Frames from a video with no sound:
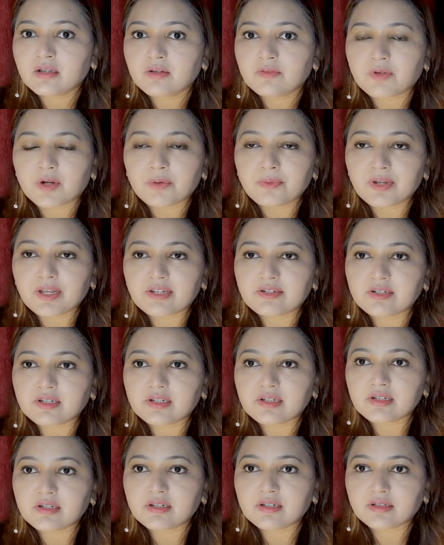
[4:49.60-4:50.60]

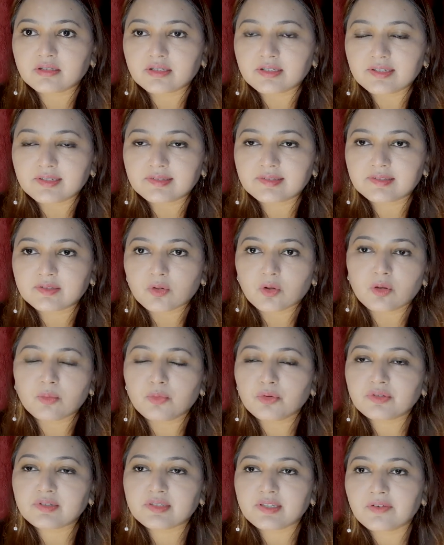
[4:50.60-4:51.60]
foundation is
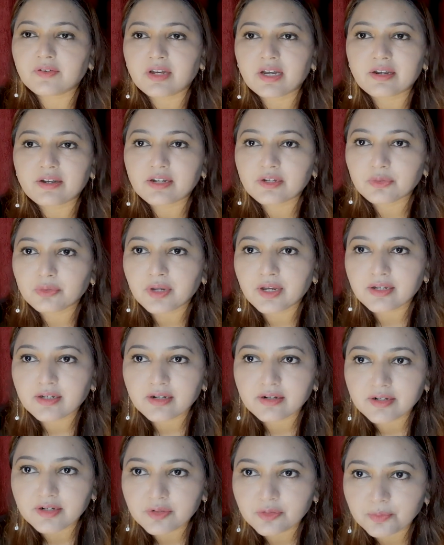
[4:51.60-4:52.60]
almost 700 to
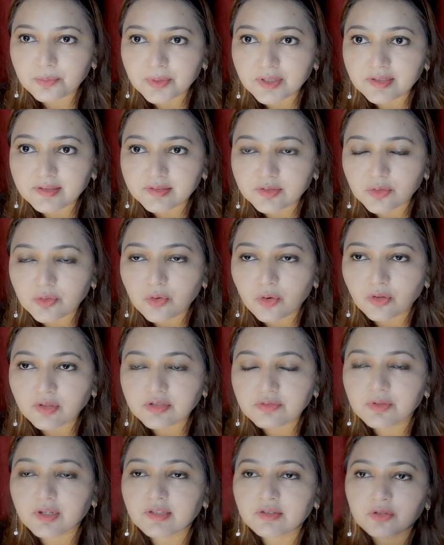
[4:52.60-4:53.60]
800 rupees. So
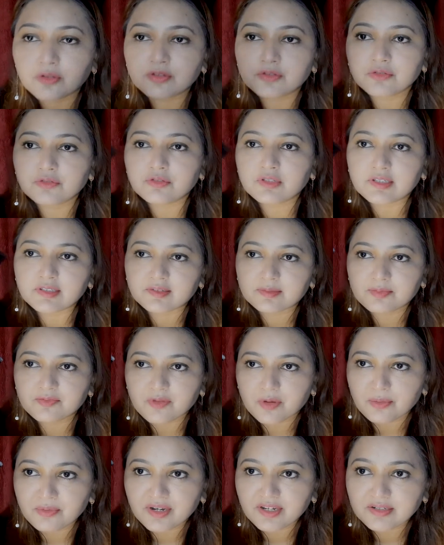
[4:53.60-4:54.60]
cost wise also, this
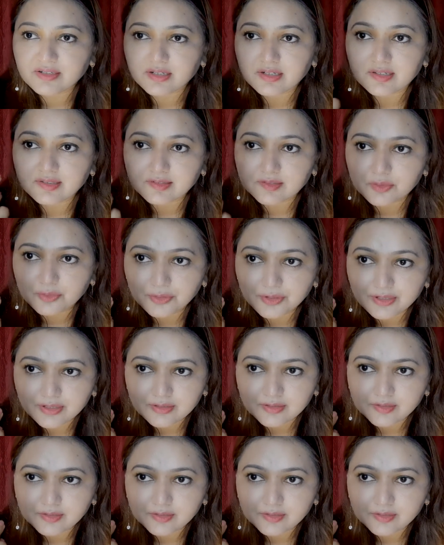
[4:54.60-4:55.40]
foundation is good.